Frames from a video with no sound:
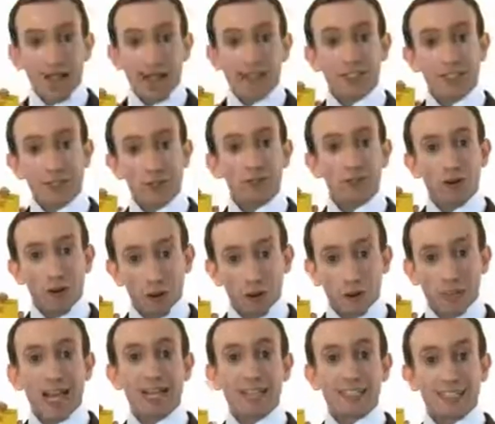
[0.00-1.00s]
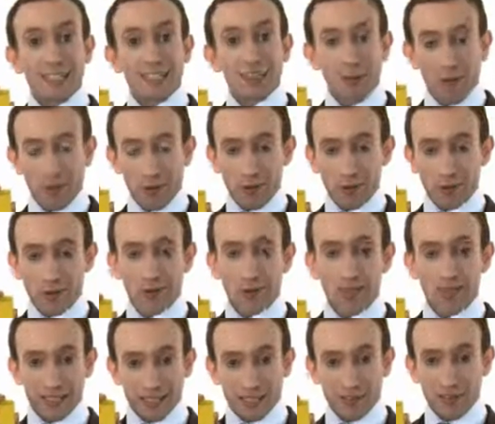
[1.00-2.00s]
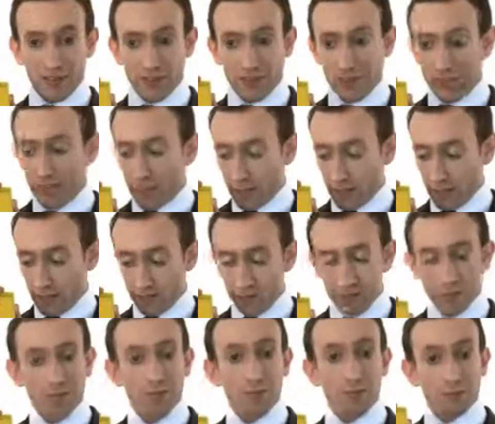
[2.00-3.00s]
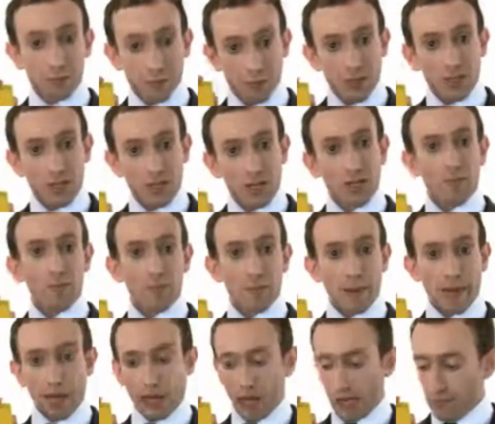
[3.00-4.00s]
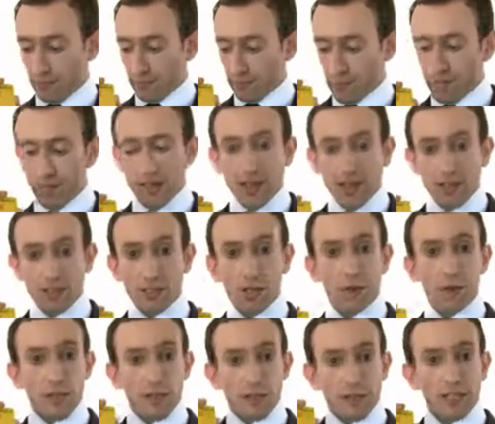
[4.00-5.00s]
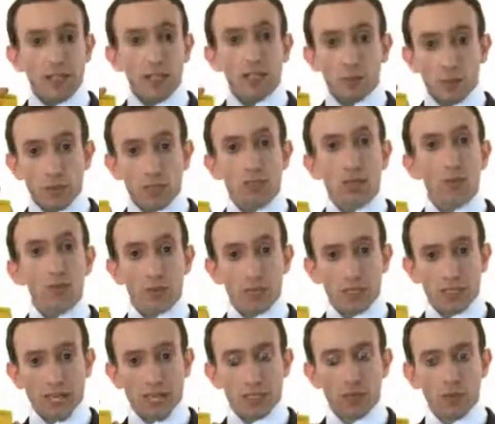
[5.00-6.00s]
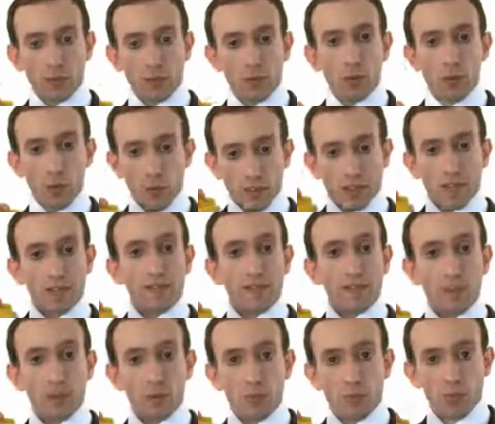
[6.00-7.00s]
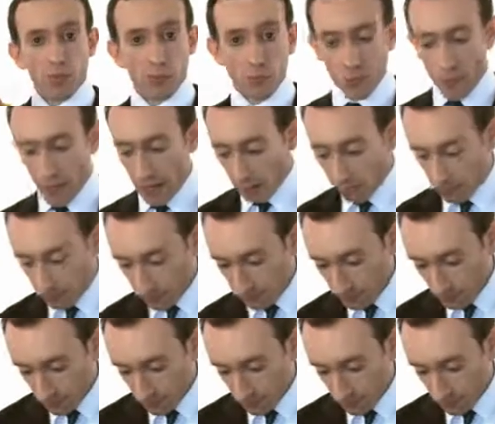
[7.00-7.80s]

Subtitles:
And You're Old actually went on to win Gift of the Year. Really chuffed about that. And so these were so successful, we did a few more as well.